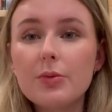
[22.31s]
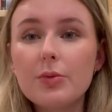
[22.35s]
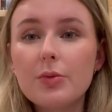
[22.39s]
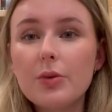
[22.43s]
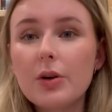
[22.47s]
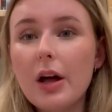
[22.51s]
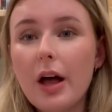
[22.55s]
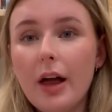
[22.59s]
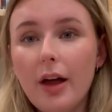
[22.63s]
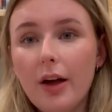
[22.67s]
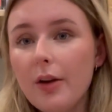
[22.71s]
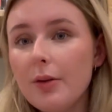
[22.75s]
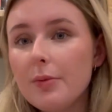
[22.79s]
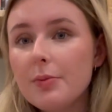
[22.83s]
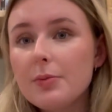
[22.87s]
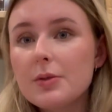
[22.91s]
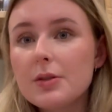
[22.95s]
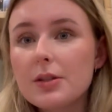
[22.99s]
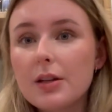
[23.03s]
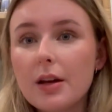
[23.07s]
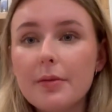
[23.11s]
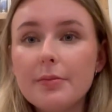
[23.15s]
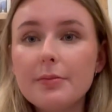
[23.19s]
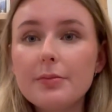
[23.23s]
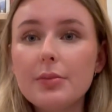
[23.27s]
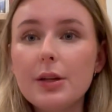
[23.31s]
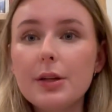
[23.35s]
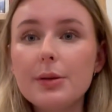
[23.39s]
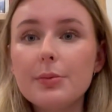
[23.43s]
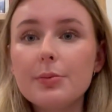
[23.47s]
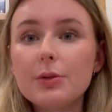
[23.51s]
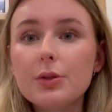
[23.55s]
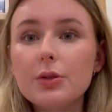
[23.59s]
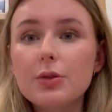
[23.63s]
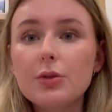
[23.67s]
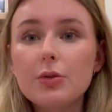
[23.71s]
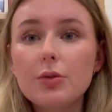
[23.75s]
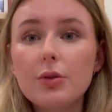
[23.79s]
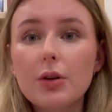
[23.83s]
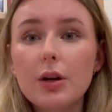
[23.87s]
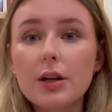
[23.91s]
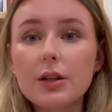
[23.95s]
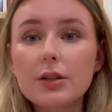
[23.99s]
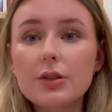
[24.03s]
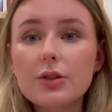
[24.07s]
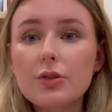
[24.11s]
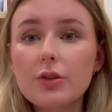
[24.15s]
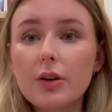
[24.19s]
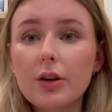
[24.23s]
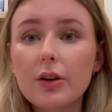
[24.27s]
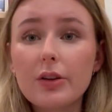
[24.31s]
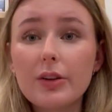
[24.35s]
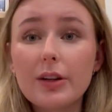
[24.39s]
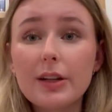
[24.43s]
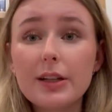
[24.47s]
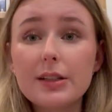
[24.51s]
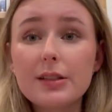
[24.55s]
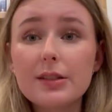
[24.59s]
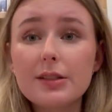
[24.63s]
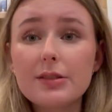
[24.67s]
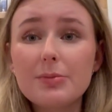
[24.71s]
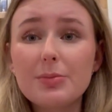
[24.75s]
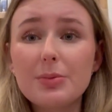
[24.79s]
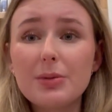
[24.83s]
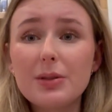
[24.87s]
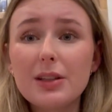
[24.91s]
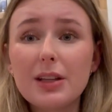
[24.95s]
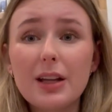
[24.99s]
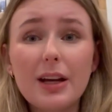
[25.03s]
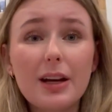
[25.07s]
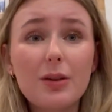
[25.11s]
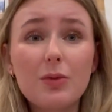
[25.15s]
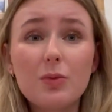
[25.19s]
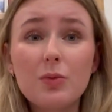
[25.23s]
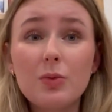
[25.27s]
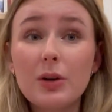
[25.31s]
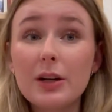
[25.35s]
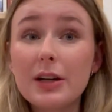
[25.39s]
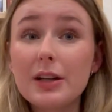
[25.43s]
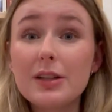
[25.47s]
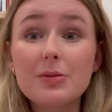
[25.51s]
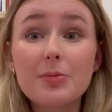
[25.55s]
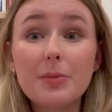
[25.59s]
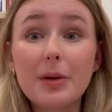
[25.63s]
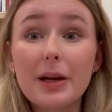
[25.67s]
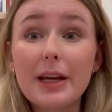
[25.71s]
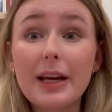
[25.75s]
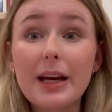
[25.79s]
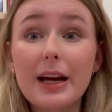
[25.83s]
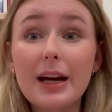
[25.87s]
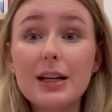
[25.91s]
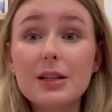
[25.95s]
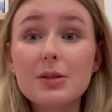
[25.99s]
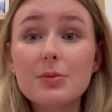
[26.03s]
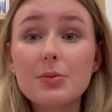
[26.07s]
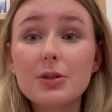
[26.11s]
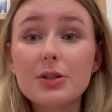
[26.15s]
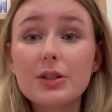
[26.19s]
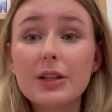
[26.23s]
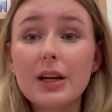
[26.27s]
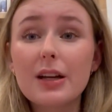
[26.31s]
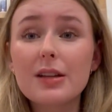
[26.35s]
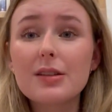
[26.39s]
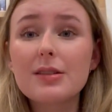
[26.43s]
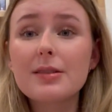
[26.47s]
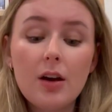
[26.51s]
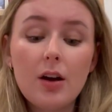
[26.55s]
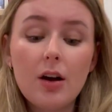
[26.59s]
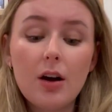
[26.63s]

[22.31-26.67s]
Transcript: will help some people who are struggling to be like, what is my Casper test?